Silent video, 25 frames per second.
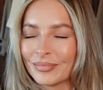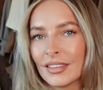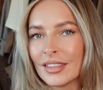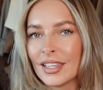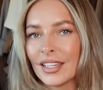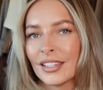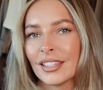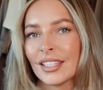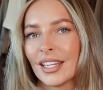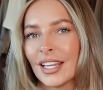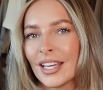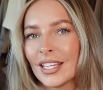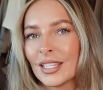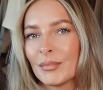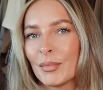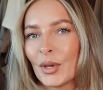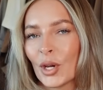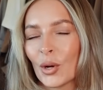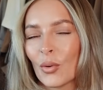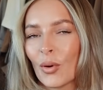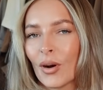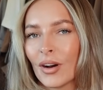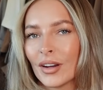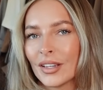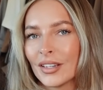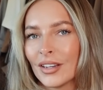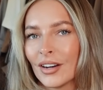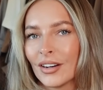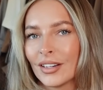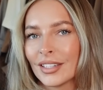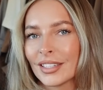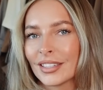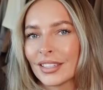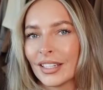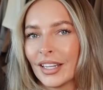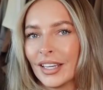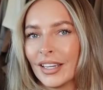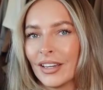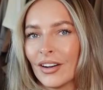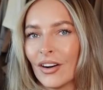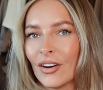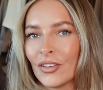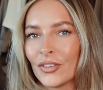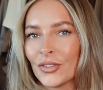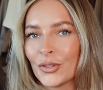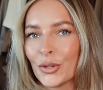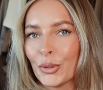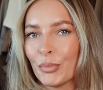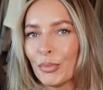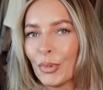This leads me quite nicely
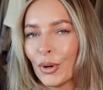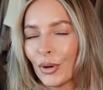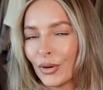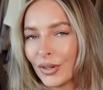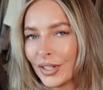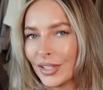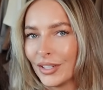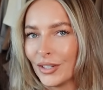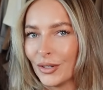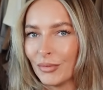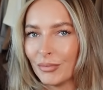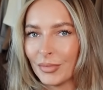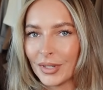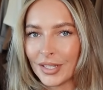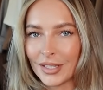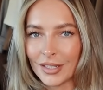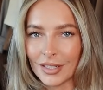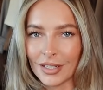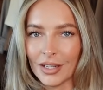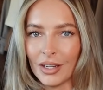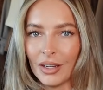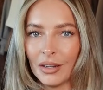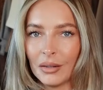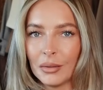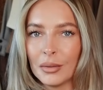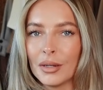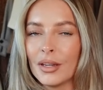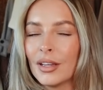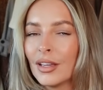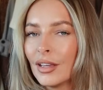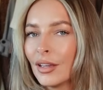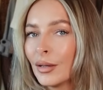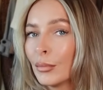onto point number two.